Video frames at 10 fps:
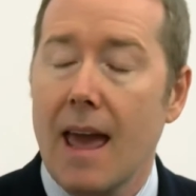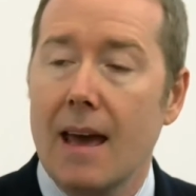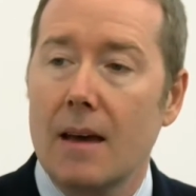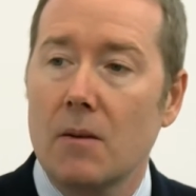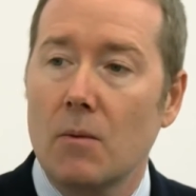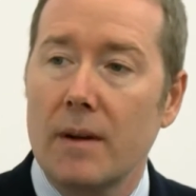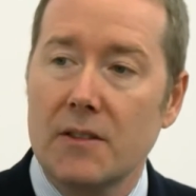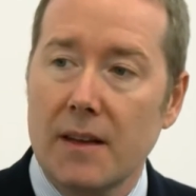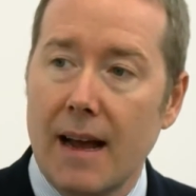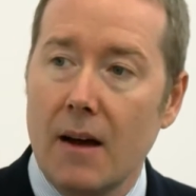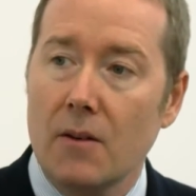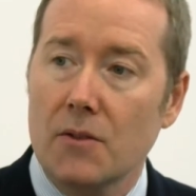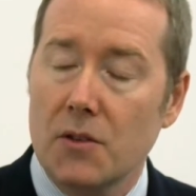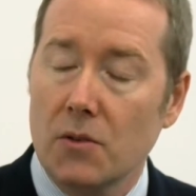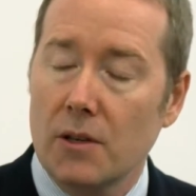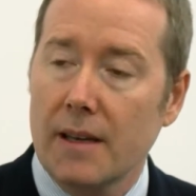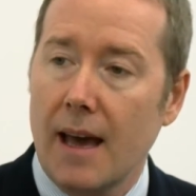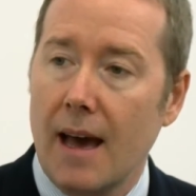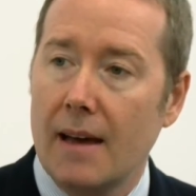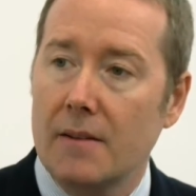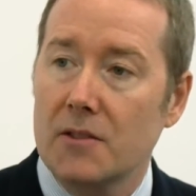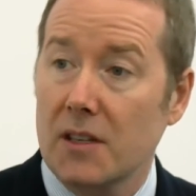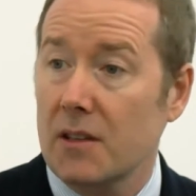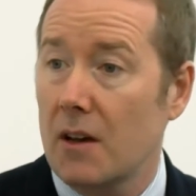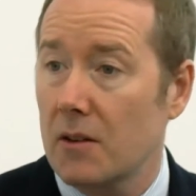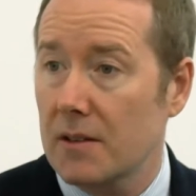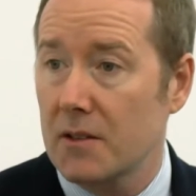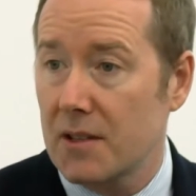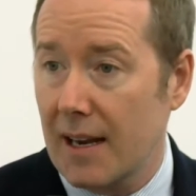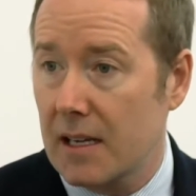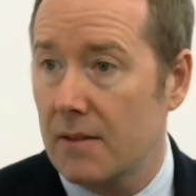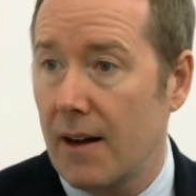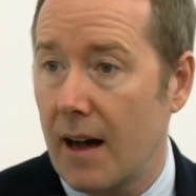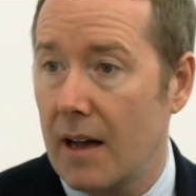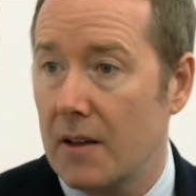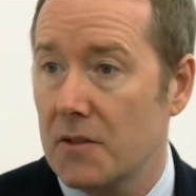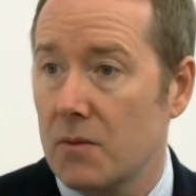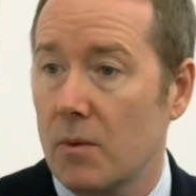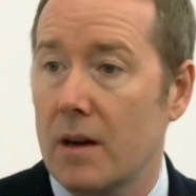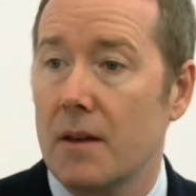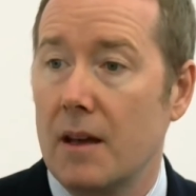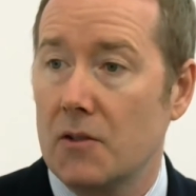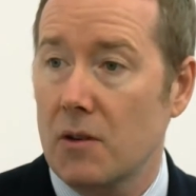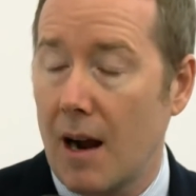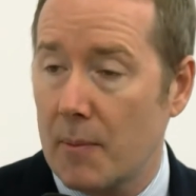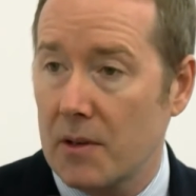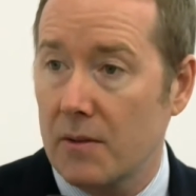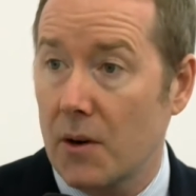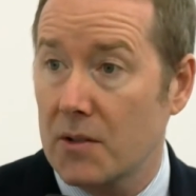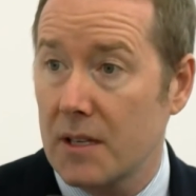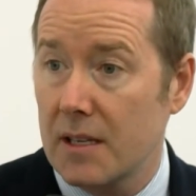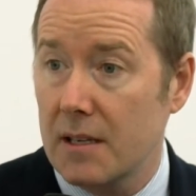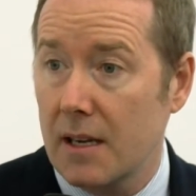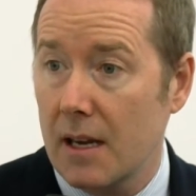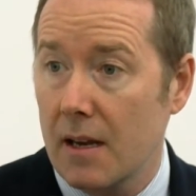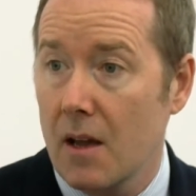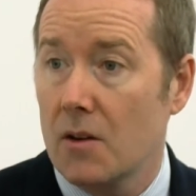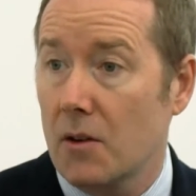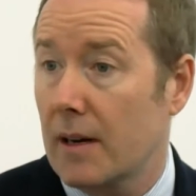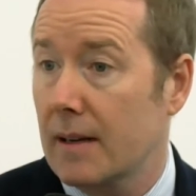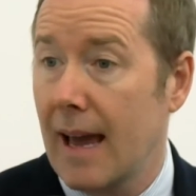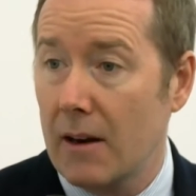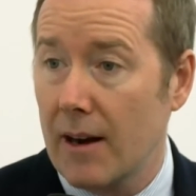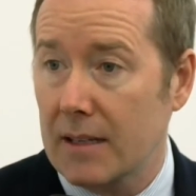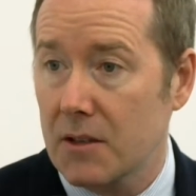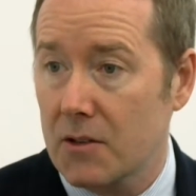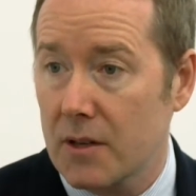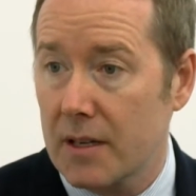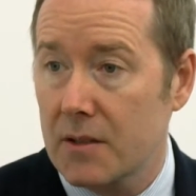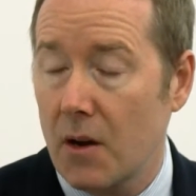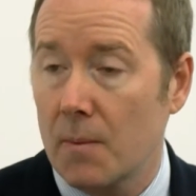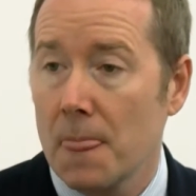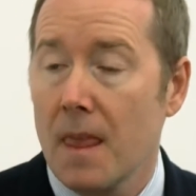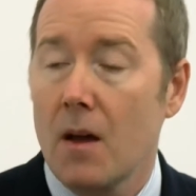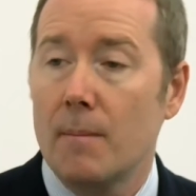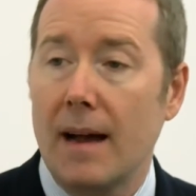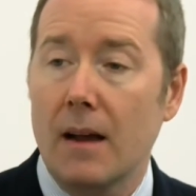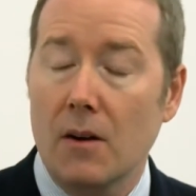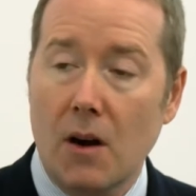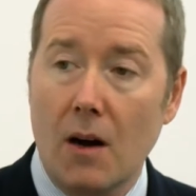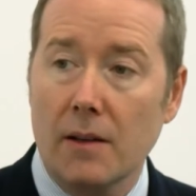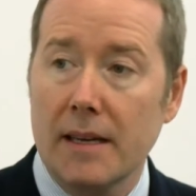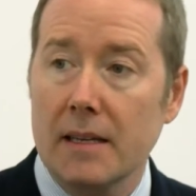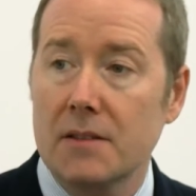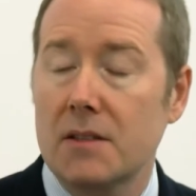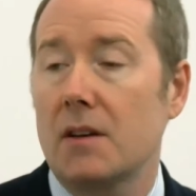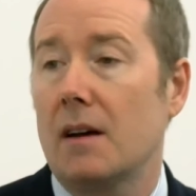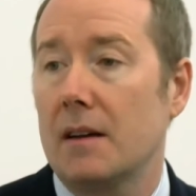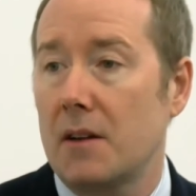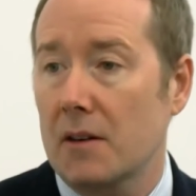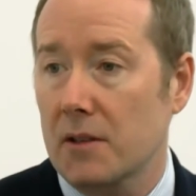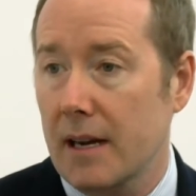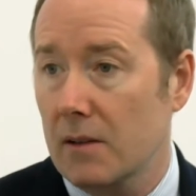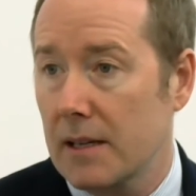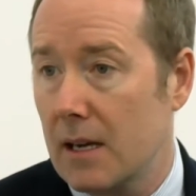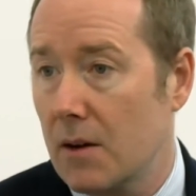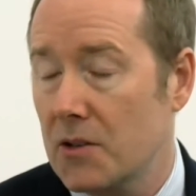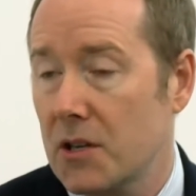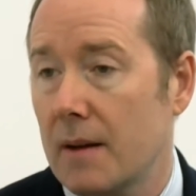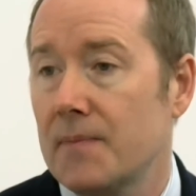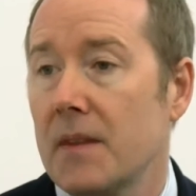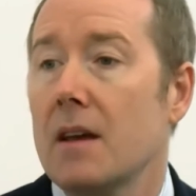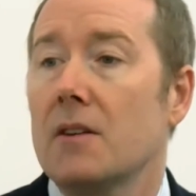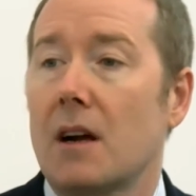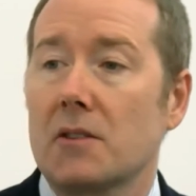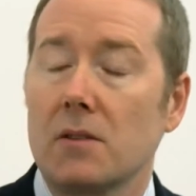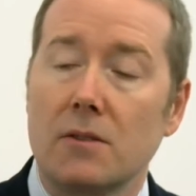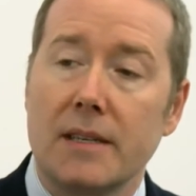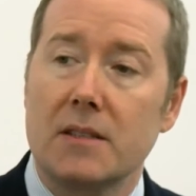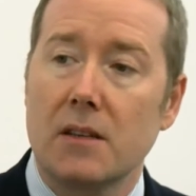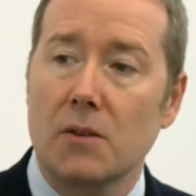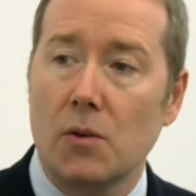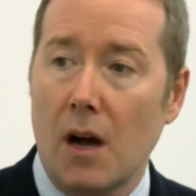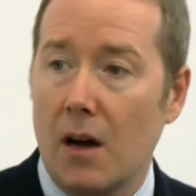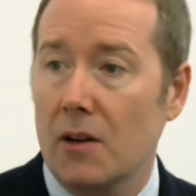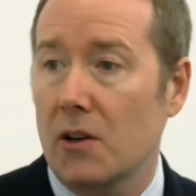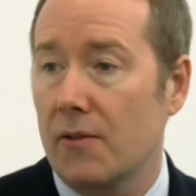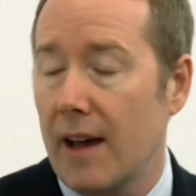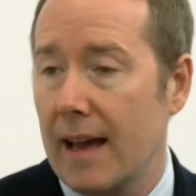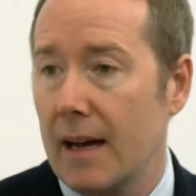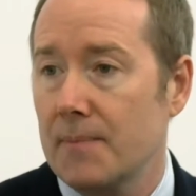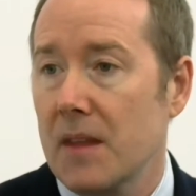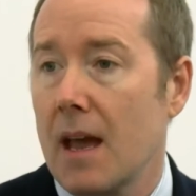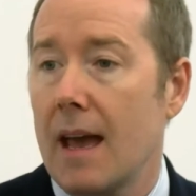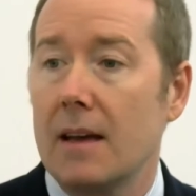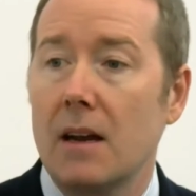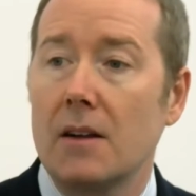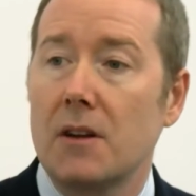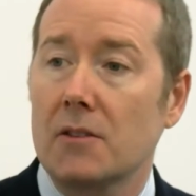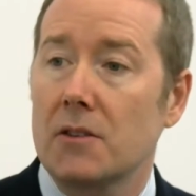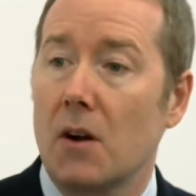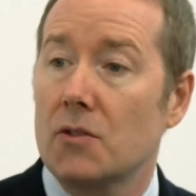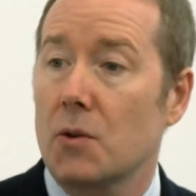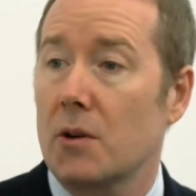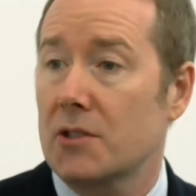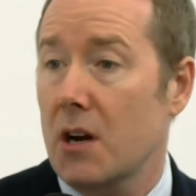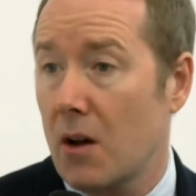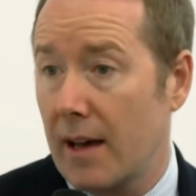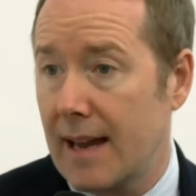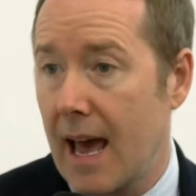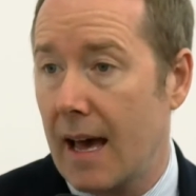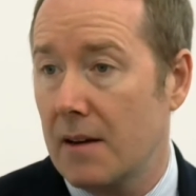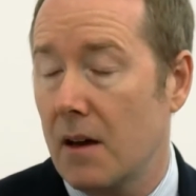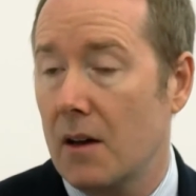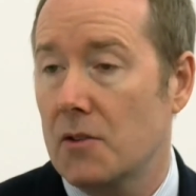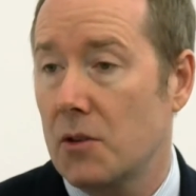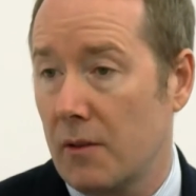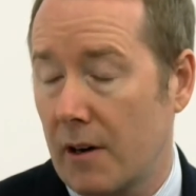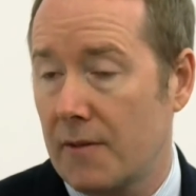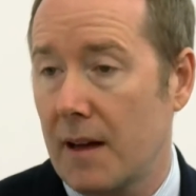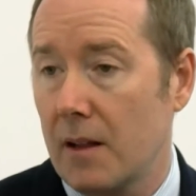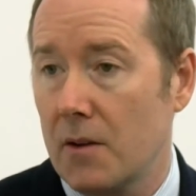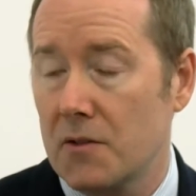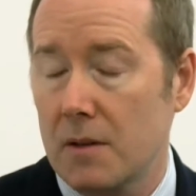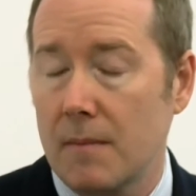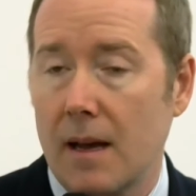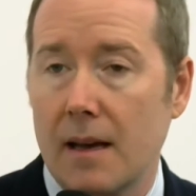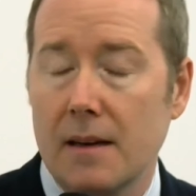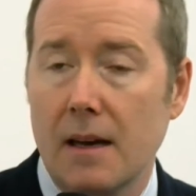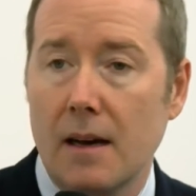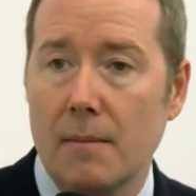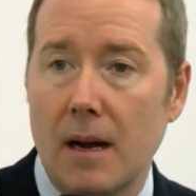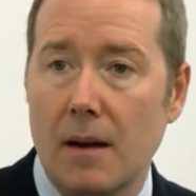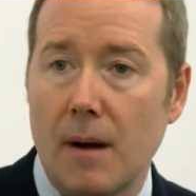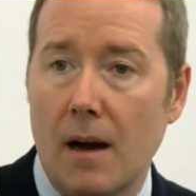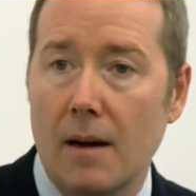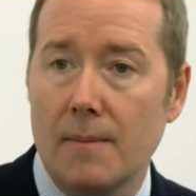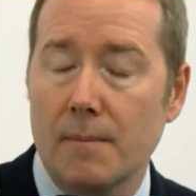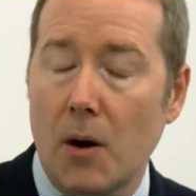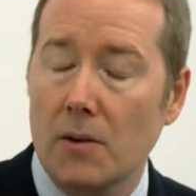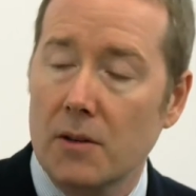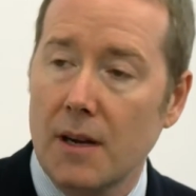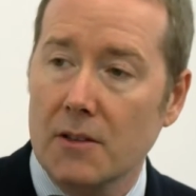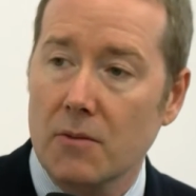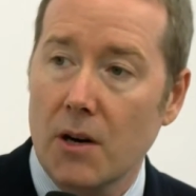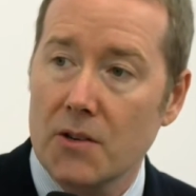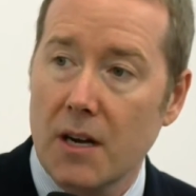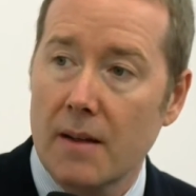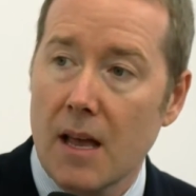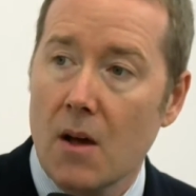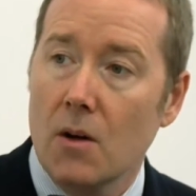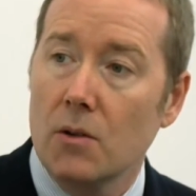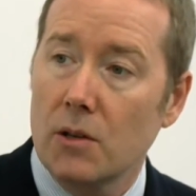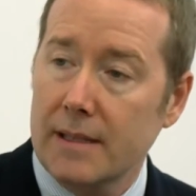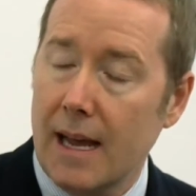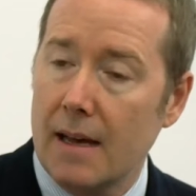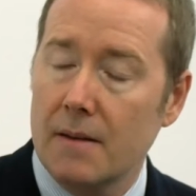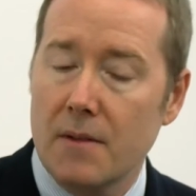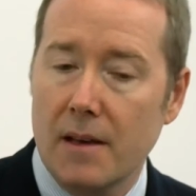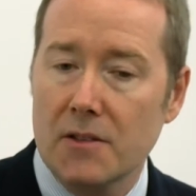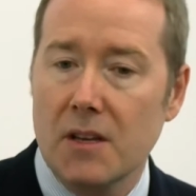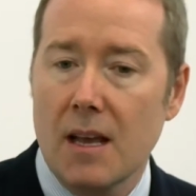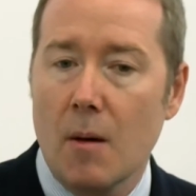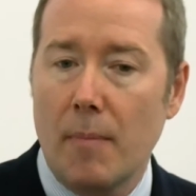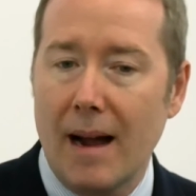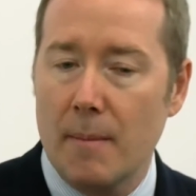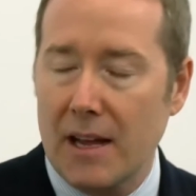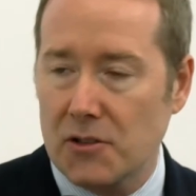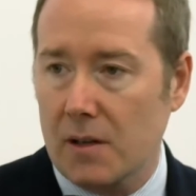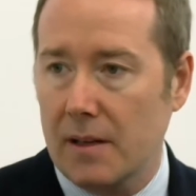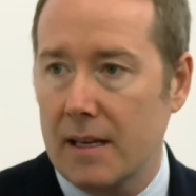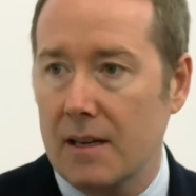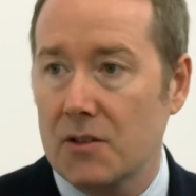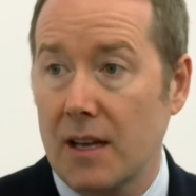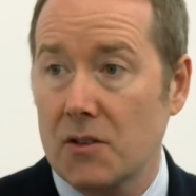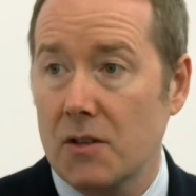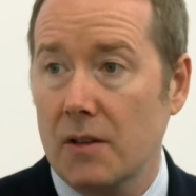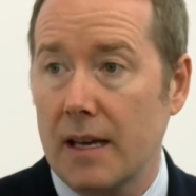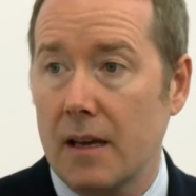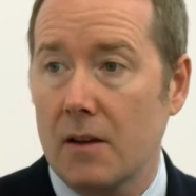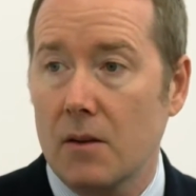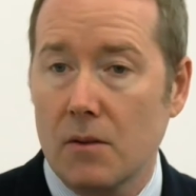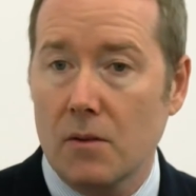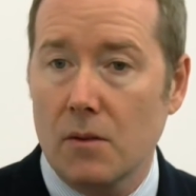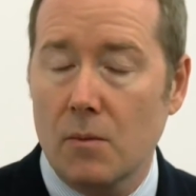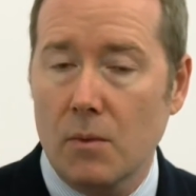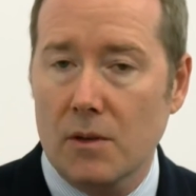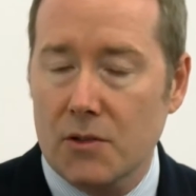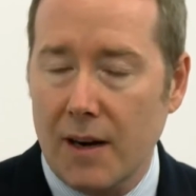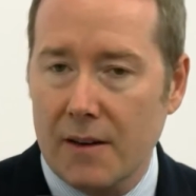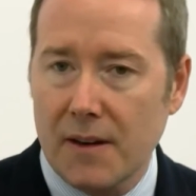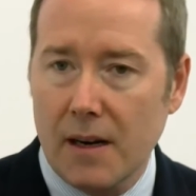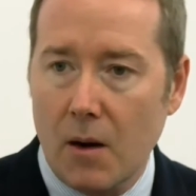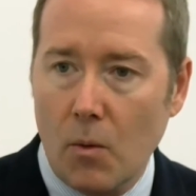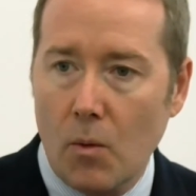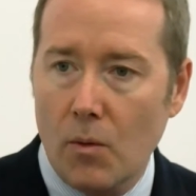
And we set out to look at 600 consecutive eyes with intraoperative OCT during cataract surgery. So my colleagues, Dr. Carolini Hosha, Dr. Luisa Govea, and Dr. George Haddad, two of our fellows, and my partner, Dr. Rocha, looked at this biometrically. And essentially, we're trying to figure out,